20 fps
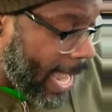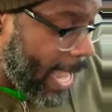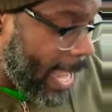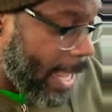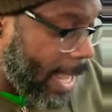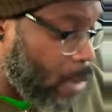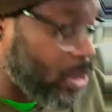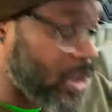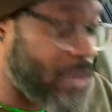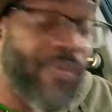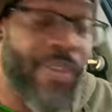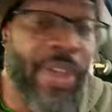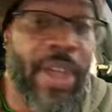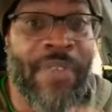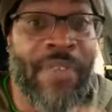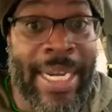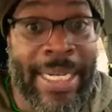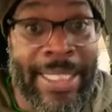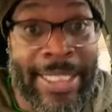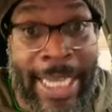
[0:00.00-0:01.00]
had he was fifth
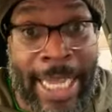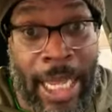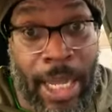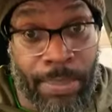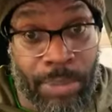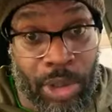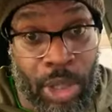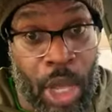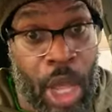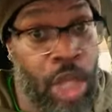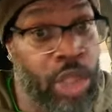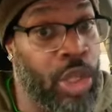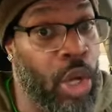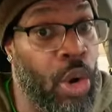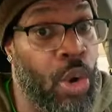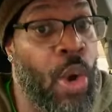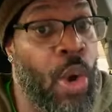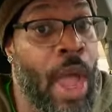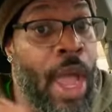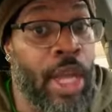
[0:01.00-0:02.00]
in attempts.
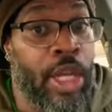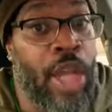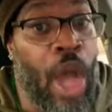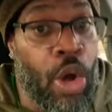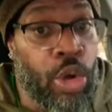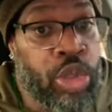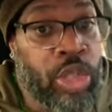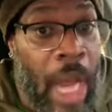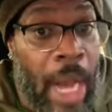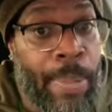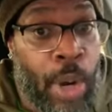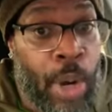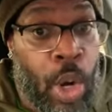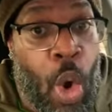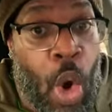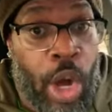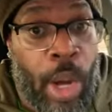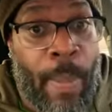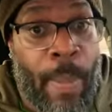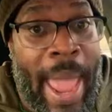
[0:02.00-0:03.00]
So those type of
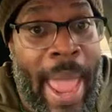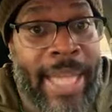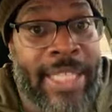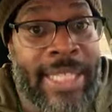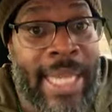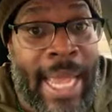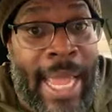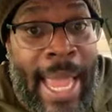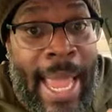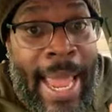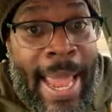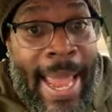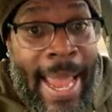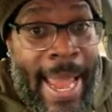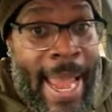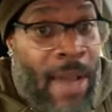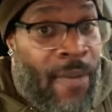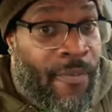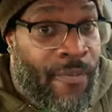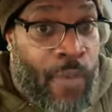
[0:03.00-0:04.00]
quarterbacks
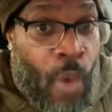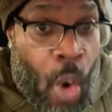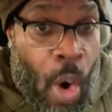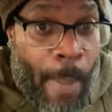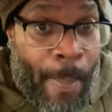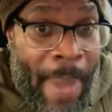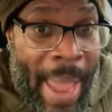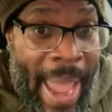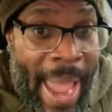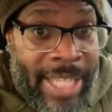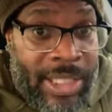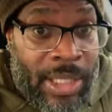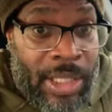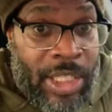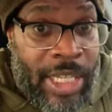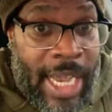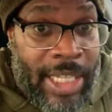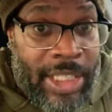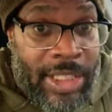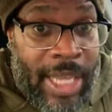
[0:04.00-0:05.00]
and four passing
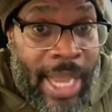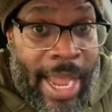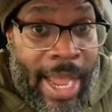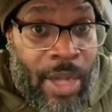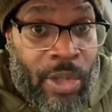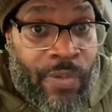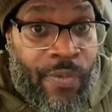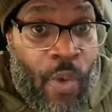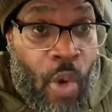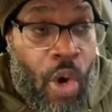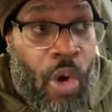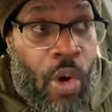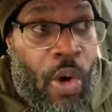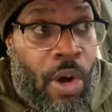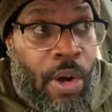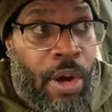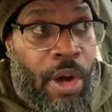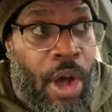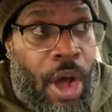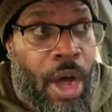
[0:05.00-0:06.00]
touchdowns,
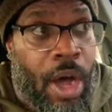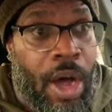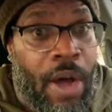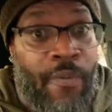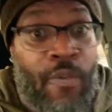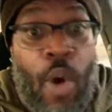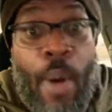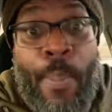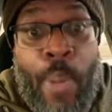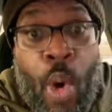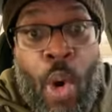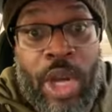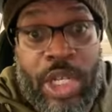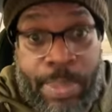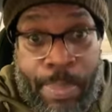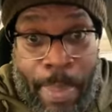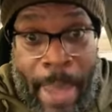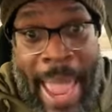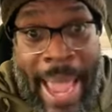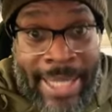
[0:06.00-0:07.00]
four uh four points
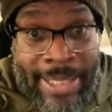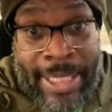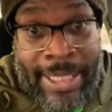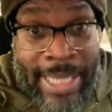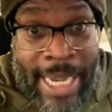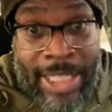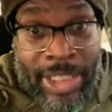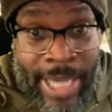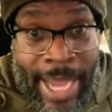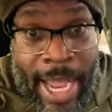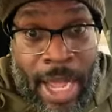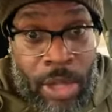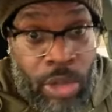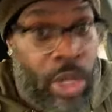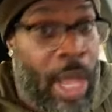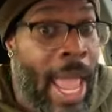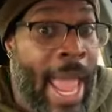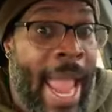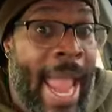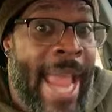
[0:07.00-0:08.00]
passing touchdown,
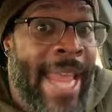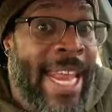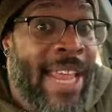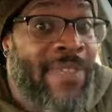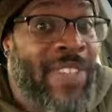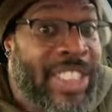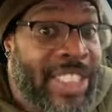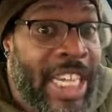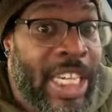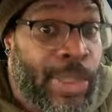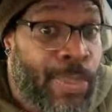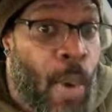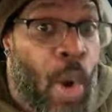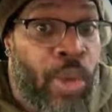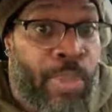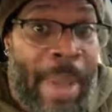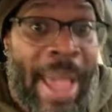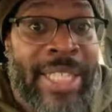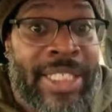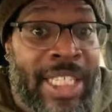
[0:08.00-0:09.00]
and even six points
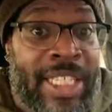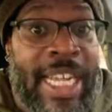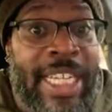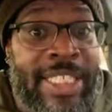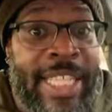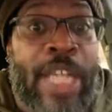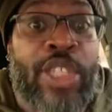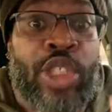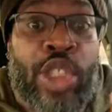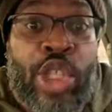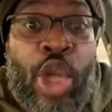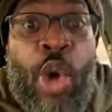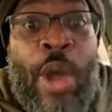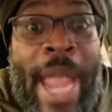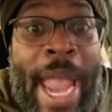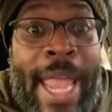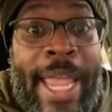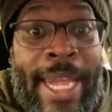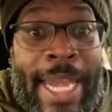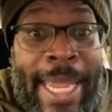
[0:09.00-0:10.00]
passing touchdowns is
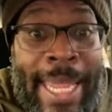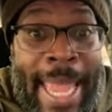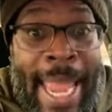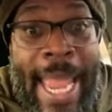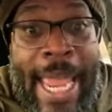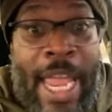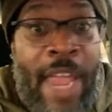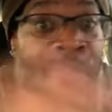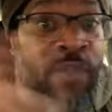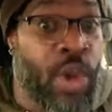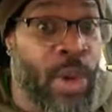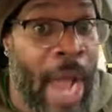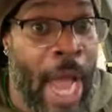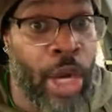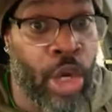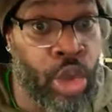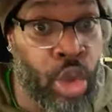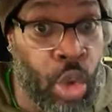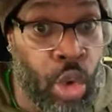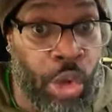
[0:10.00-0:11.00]
okay to get if you're not
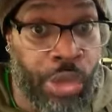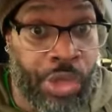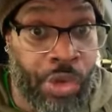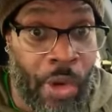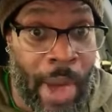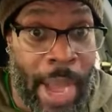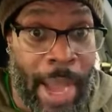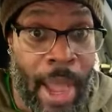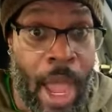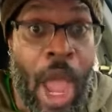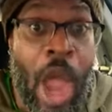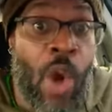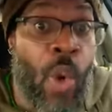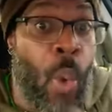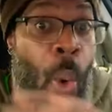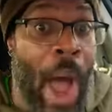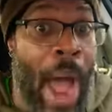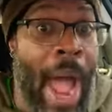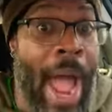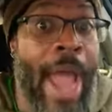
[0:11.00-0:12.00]
a dual threat.
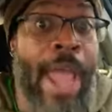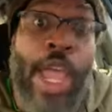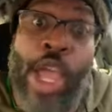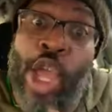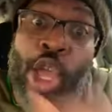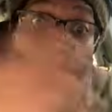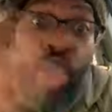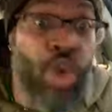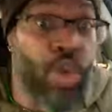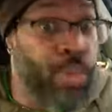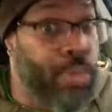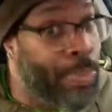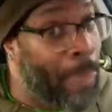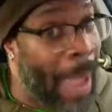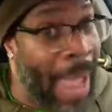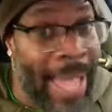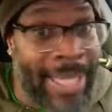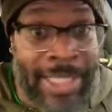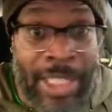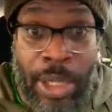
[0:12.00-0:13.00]
Why you
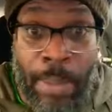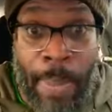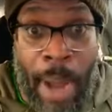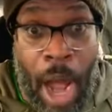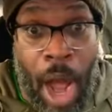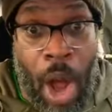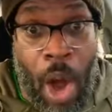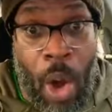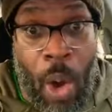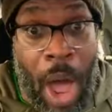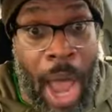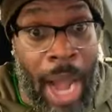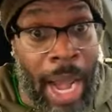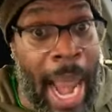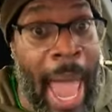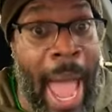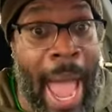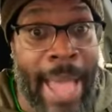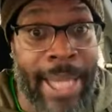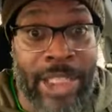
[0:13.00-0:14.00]
passing the ball a
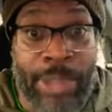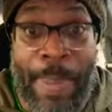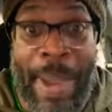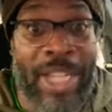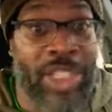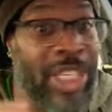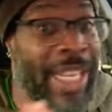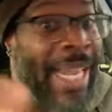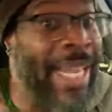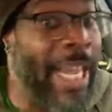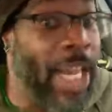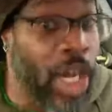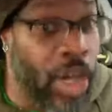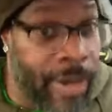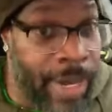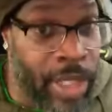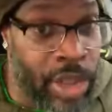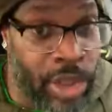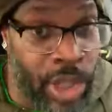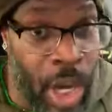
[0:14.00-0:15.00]
lot, especially in the
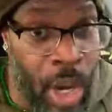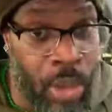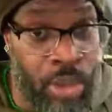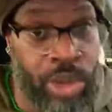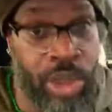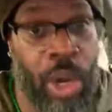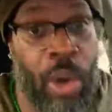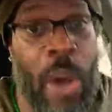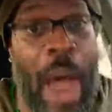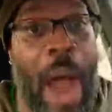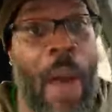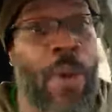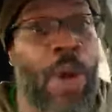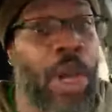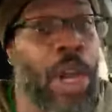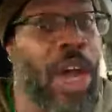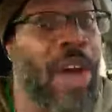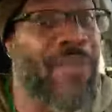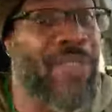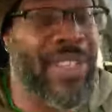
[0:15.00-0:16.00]
green zone? So I would
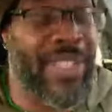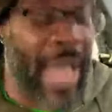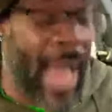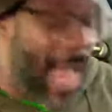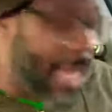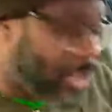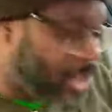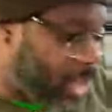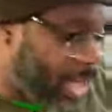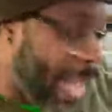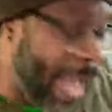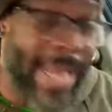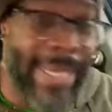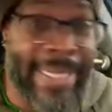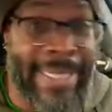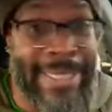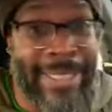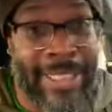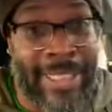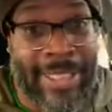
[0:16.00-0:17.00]
love this. I should have had
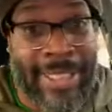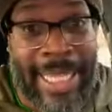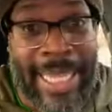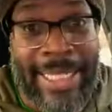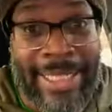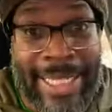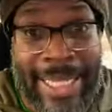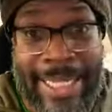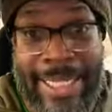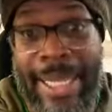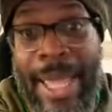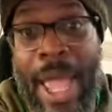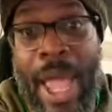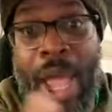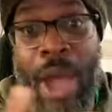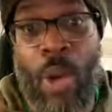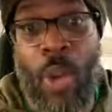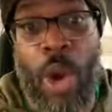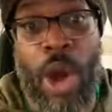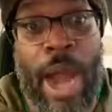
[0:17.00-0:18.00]
this statistic
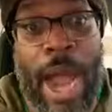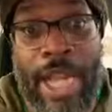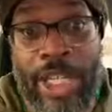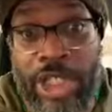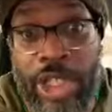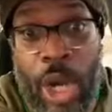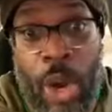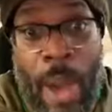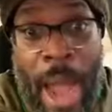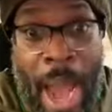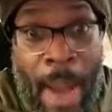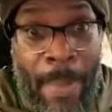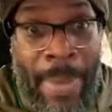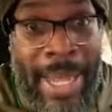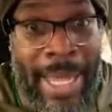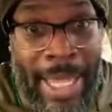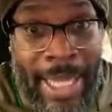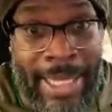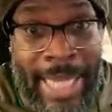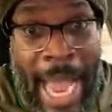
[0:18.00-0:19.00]
where I show how
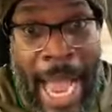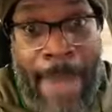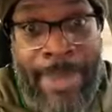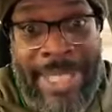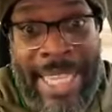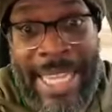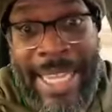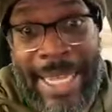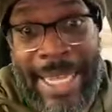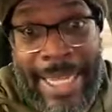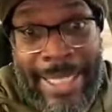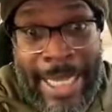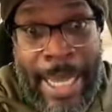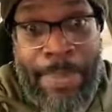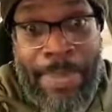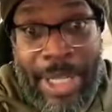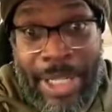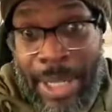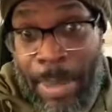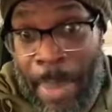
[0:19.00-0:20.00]
many times he
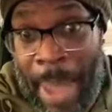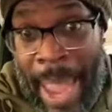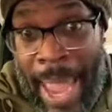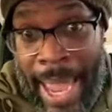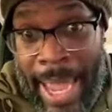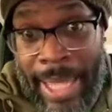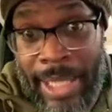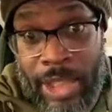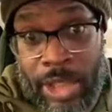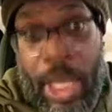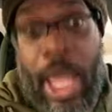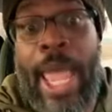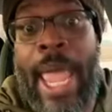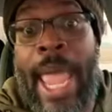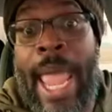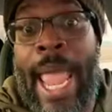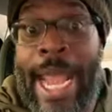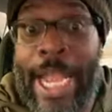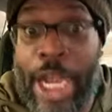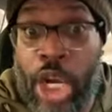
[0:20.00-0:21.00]
attempted to pass
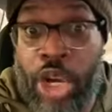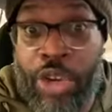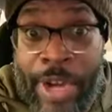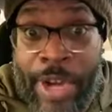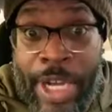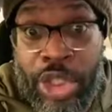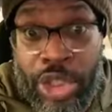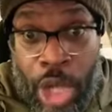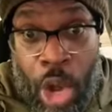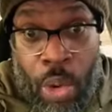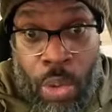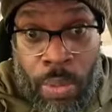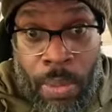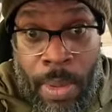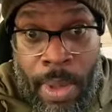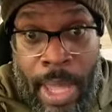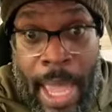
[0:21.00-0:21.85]
in the green zone.